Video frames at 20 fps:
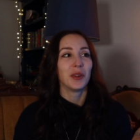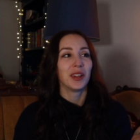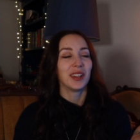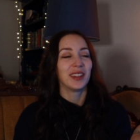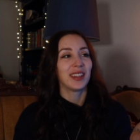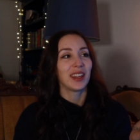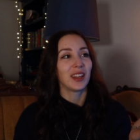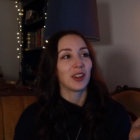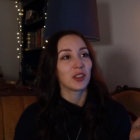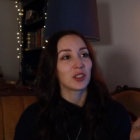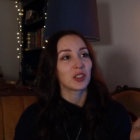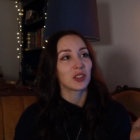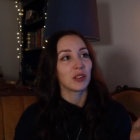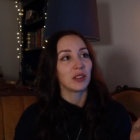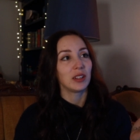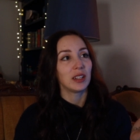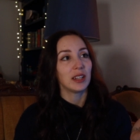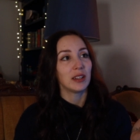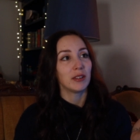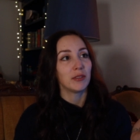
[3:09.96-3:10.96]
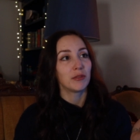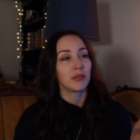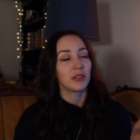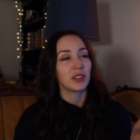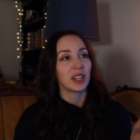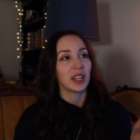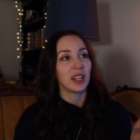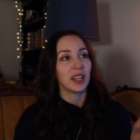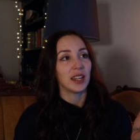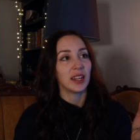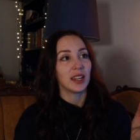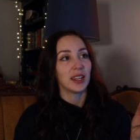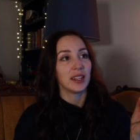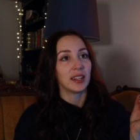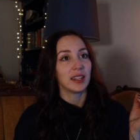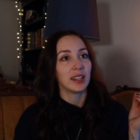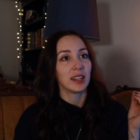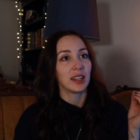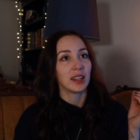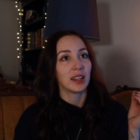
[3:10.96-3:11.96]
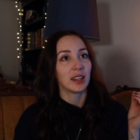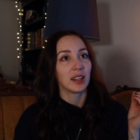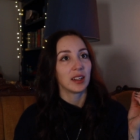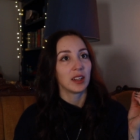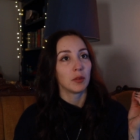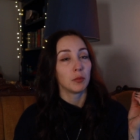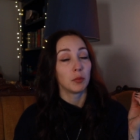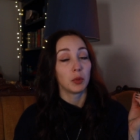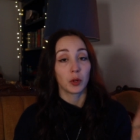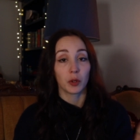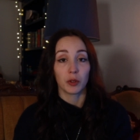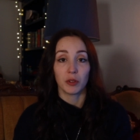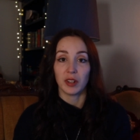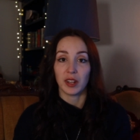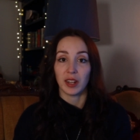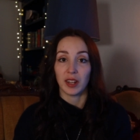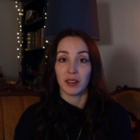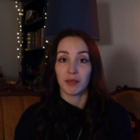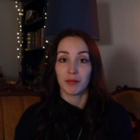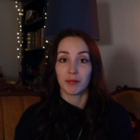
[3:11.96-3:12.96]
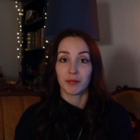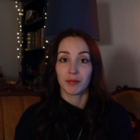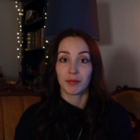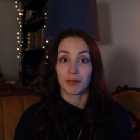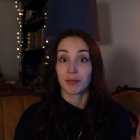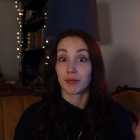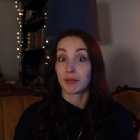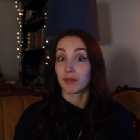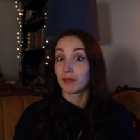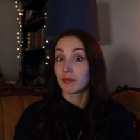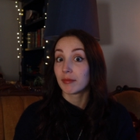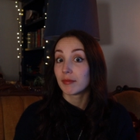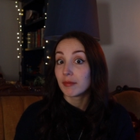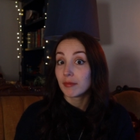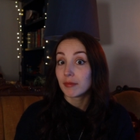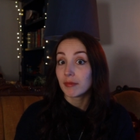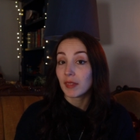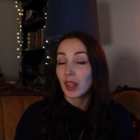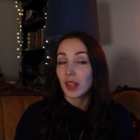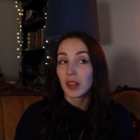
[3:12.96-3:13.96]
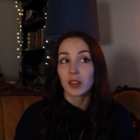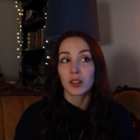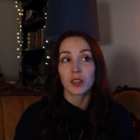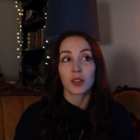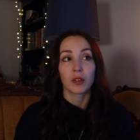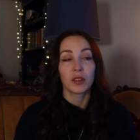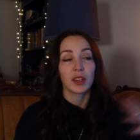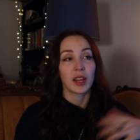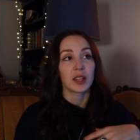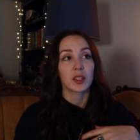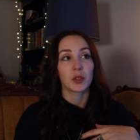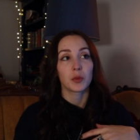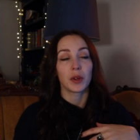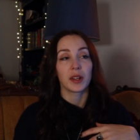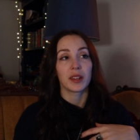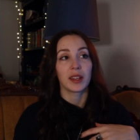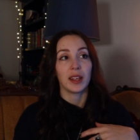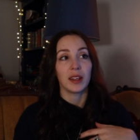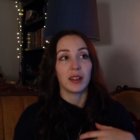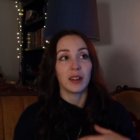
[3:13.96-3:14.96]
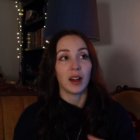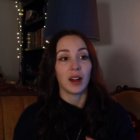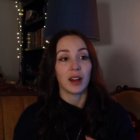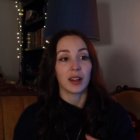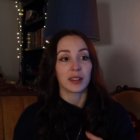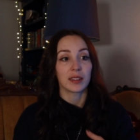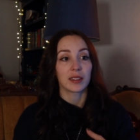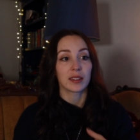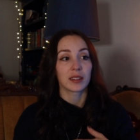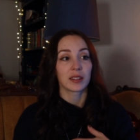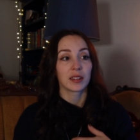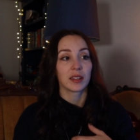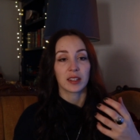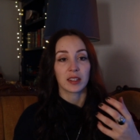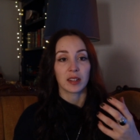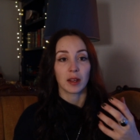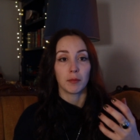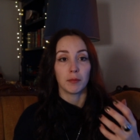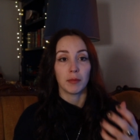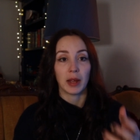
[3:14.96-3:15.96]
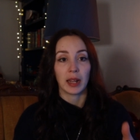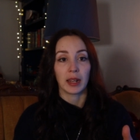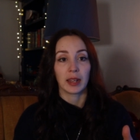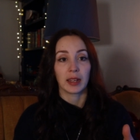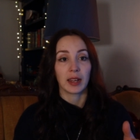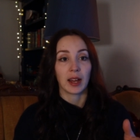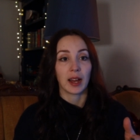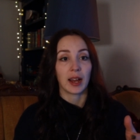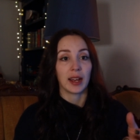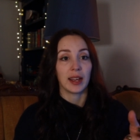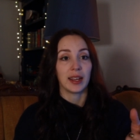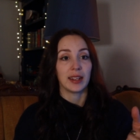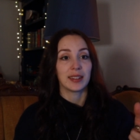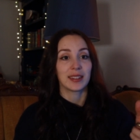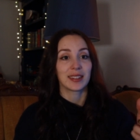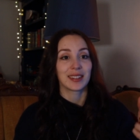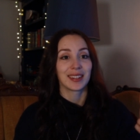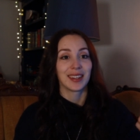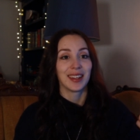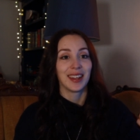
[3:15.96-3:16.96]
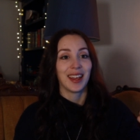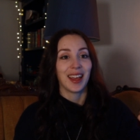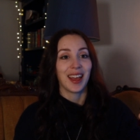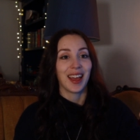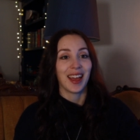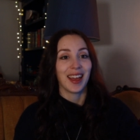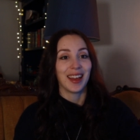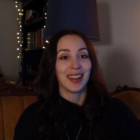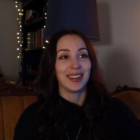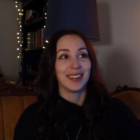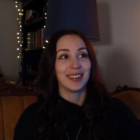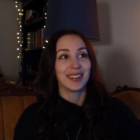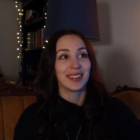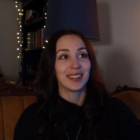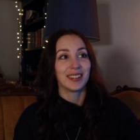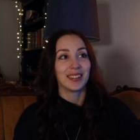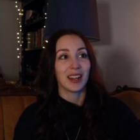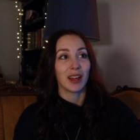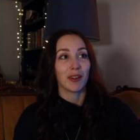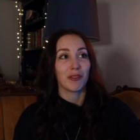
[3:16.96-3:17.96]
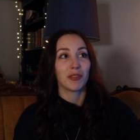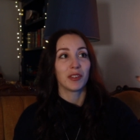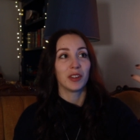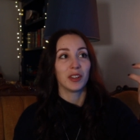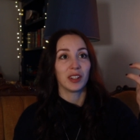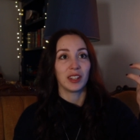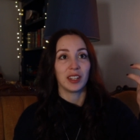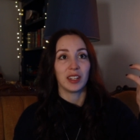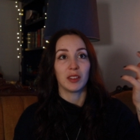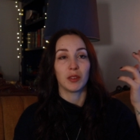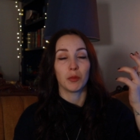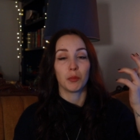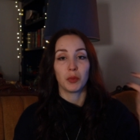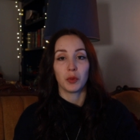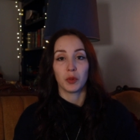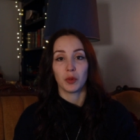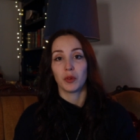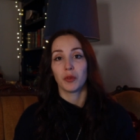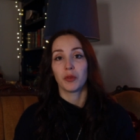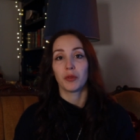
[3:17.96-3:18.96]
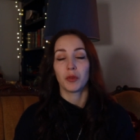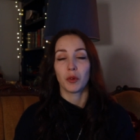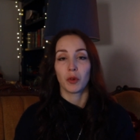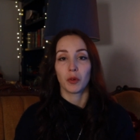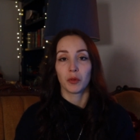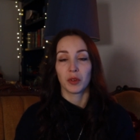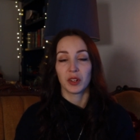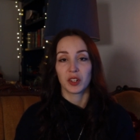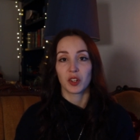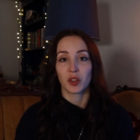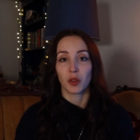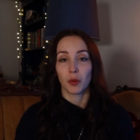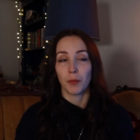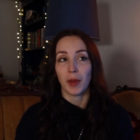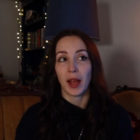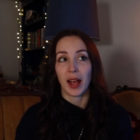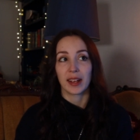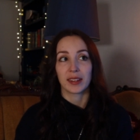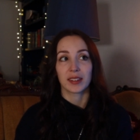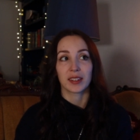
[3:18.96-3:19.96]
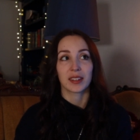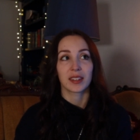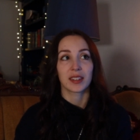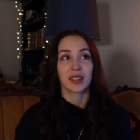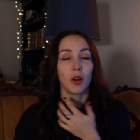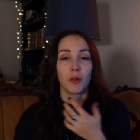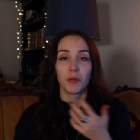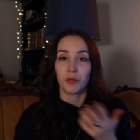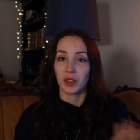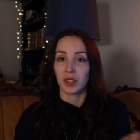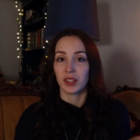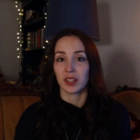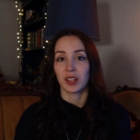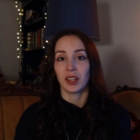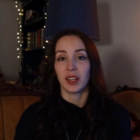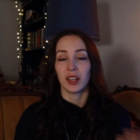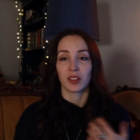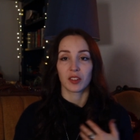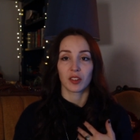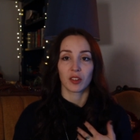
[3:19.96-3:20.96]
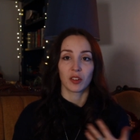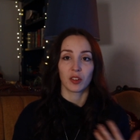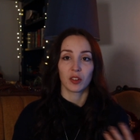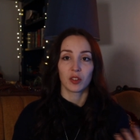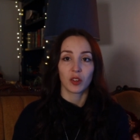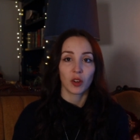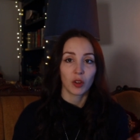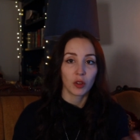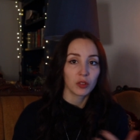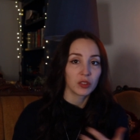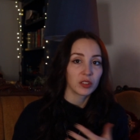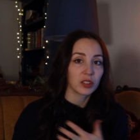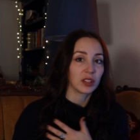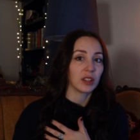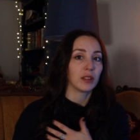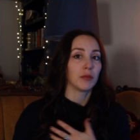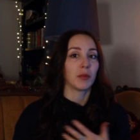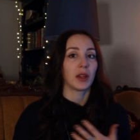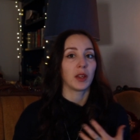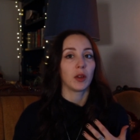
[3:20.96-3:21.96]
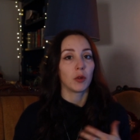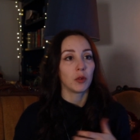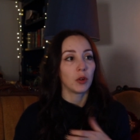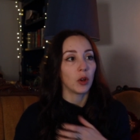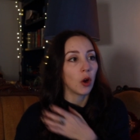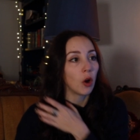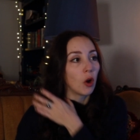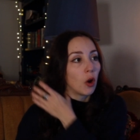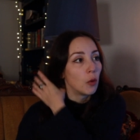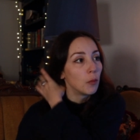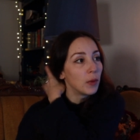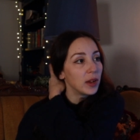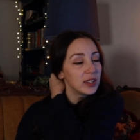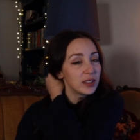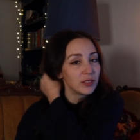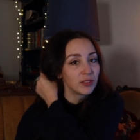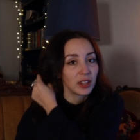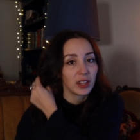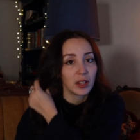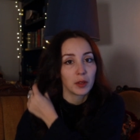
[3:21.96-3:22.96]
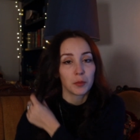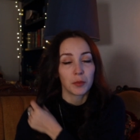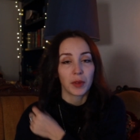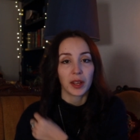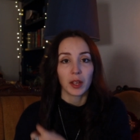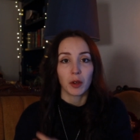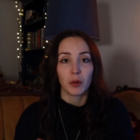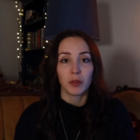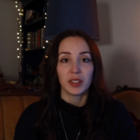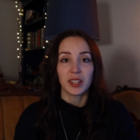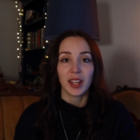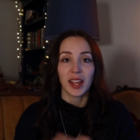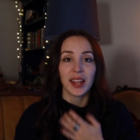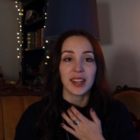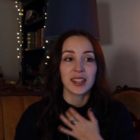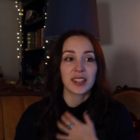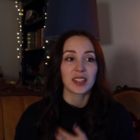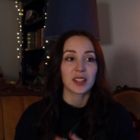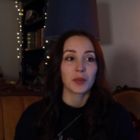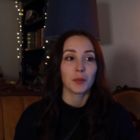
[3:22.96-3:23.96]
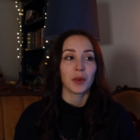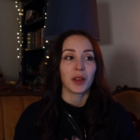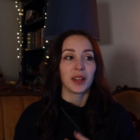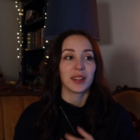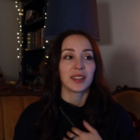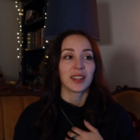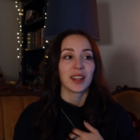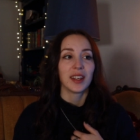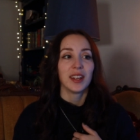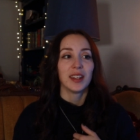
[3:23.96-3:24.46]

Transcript: but they also lived in Burundi. So that's where they got some malachite and definitely the beautiful original masks. Obviously, as an adult in my own home, I developed my own taste, but